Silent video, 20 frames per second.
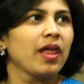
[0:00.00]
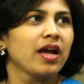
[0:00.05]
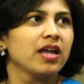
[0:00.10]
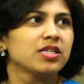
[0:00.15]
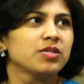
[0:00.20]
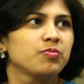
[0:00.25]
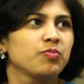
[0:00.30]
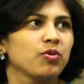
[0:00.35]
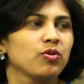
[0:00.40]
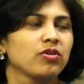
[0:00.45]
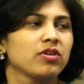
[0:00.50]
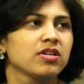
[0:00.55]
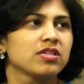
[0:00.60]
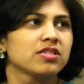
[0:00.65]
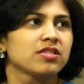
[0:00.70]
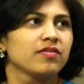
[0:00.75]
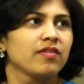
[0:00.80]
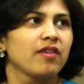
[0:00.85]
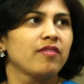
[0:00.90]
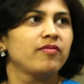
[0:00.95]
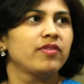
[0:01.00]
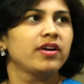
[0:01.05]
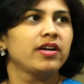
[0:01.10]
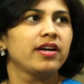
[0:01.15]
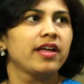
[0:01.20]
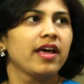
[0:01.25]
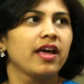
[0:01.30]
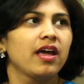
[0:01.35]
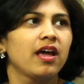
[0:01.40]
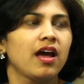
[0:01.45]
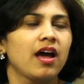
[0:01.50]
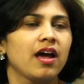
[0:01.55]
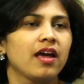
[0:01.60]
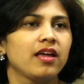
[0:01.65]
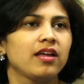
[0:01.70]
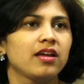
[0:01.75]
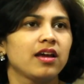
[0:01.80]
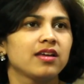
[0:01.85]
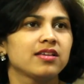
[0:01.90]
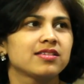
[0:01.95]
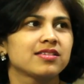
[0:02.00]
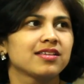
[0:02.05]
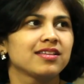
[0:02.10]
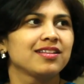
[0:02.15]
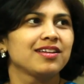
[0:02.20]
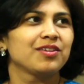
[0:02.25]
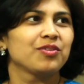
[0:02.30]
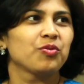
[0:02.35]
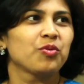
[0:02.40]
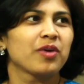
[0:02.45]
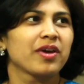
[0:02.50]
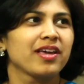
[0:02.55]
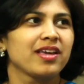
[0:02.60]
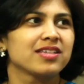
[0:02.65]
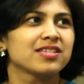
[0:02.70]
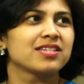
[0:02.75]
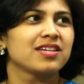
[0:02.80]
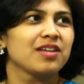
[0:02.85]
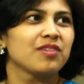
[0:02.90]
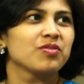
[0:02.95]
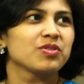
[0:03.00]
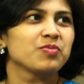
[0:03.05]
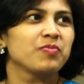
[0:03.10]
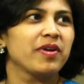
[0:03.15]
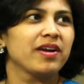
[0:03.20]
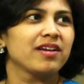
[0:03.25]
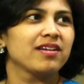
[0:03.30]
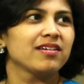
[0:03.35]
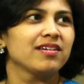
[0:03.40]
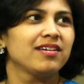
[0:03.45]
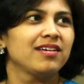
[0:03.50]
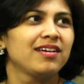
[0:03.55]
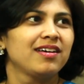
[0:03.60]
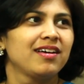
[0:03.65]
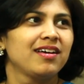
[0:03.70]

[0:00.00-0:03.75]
Yeah, it's progressive. Every day I see that, okay, yesterday was better.